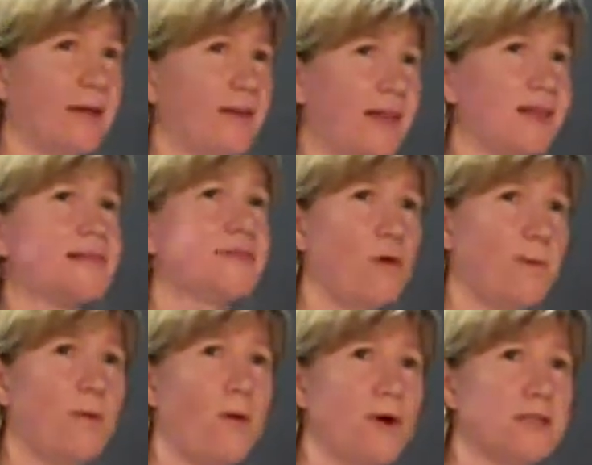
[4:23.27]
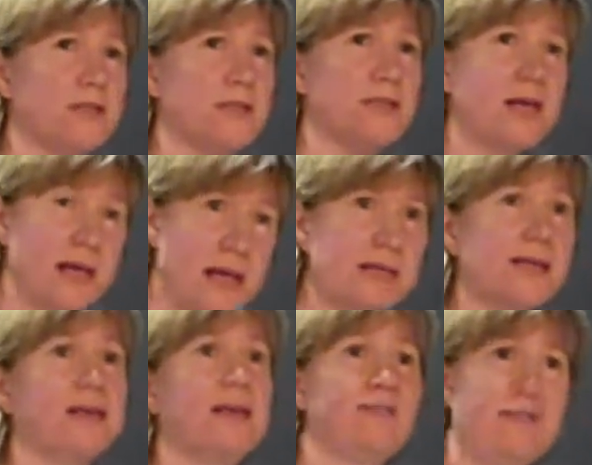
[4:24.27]
I think that's so important, is
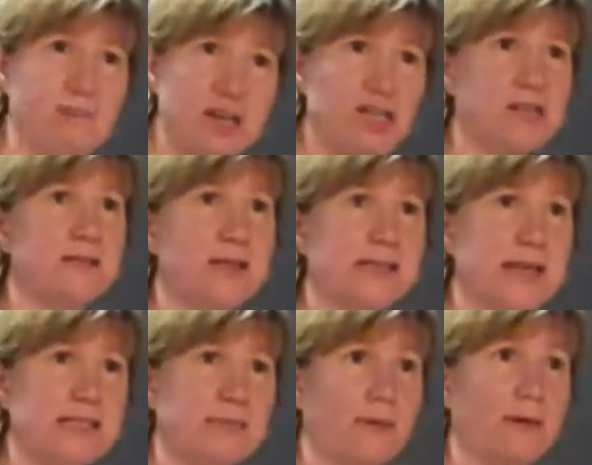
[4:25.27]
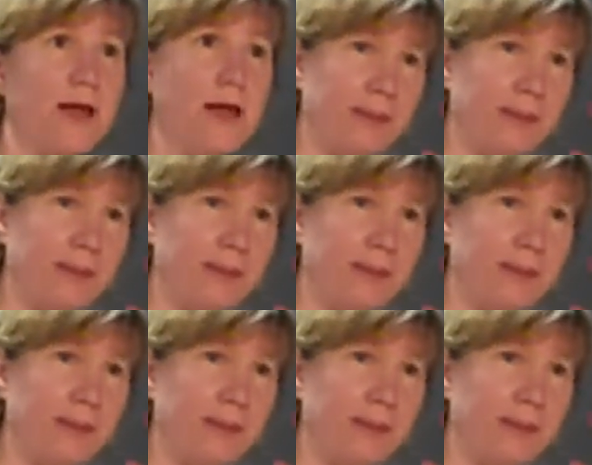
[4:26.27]
that the information is accessible,